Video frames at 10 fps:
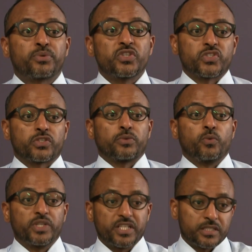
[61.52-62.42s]

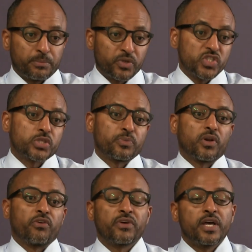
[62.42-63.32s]
principle, which is the
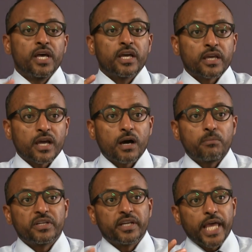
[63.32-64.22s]
principle of
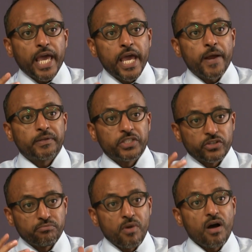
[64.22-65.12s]
common heritage
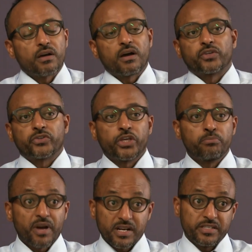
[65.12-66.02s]
of mankind or
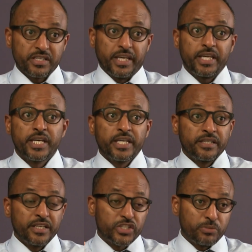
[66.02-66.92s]
humanity,
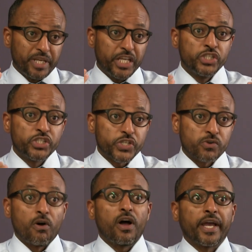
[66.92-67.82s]
needs to be
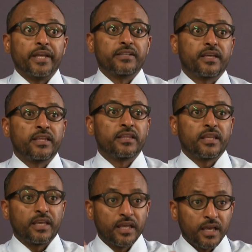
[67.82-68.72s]
enshrined in
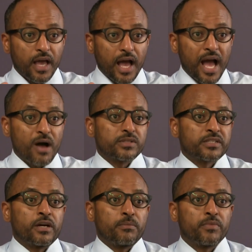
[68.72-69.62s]
the
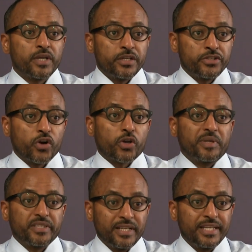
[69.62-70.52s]
outcome
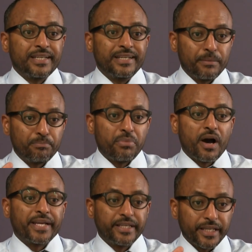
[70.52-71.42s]
document, the legally
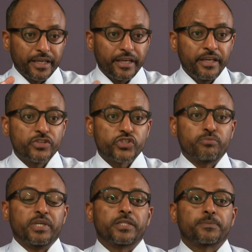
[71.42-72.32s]
binding
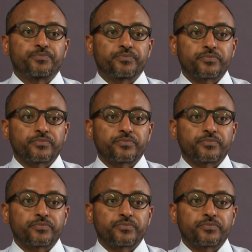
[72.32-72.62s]
instrument.